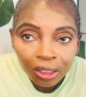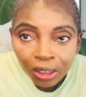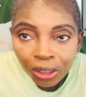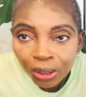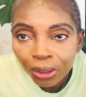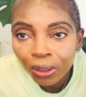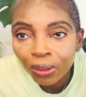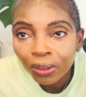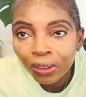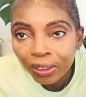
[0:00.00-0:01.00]

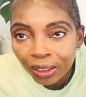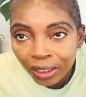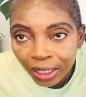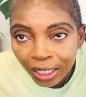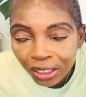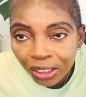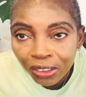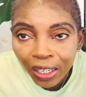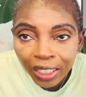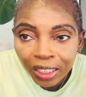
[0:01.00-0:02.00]
So that's
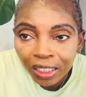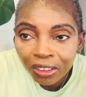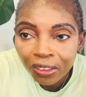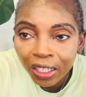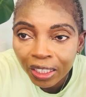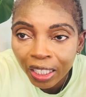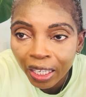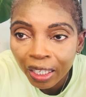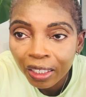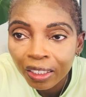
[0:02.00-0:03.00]
right, it's right
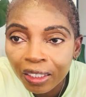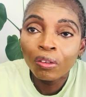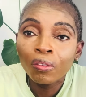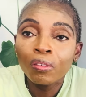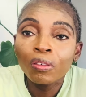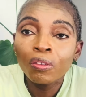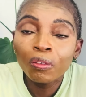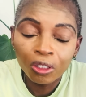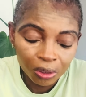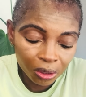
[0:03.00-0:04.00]
there.
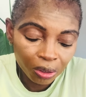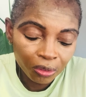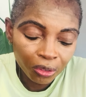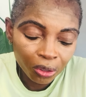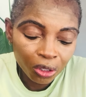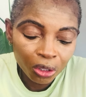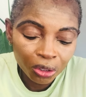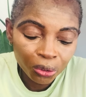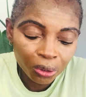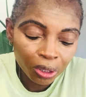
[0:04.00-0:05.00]
So for
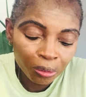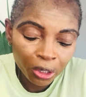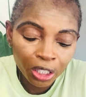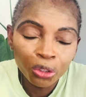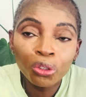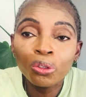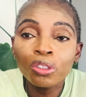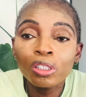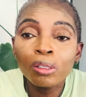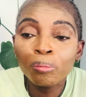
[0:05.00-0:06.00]
contour, I'm going to
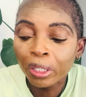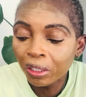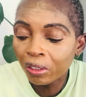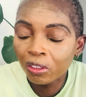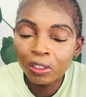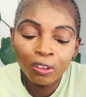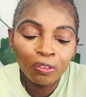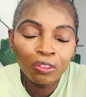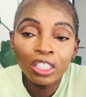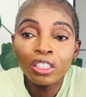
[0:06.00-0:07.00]
use the
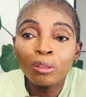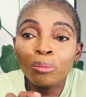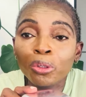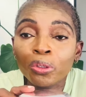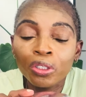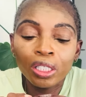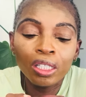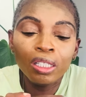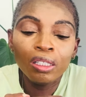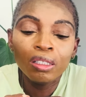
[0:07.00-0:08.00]
Fenty
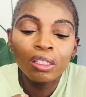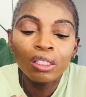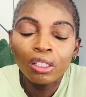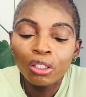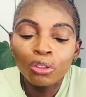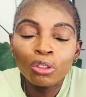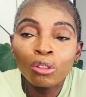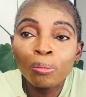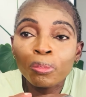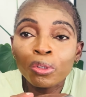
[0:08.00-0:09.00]
Beauty, you
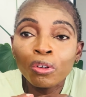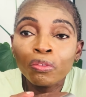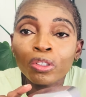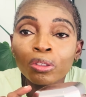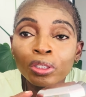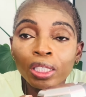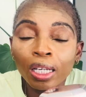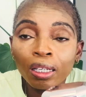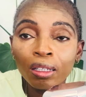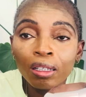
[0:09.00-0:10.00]
know, Pro
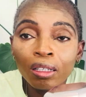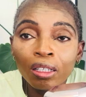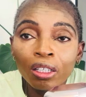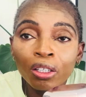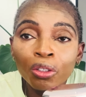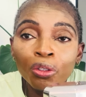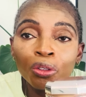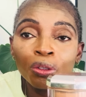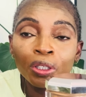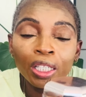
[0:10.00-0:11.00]
Filter, you
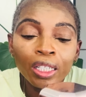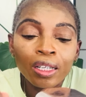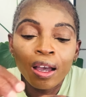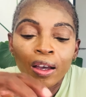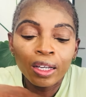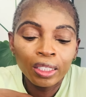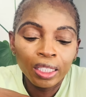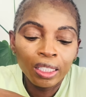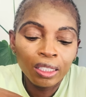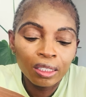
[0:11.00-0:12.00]
know, in
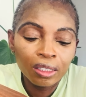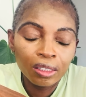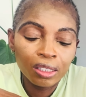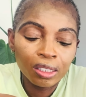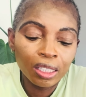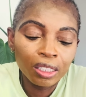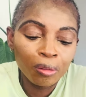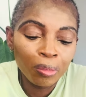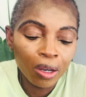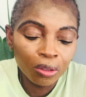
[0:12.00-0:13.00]
Honey, the
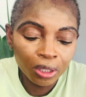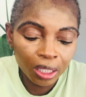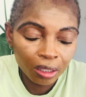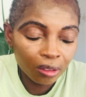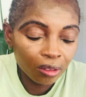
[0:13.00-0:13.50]
setting powder.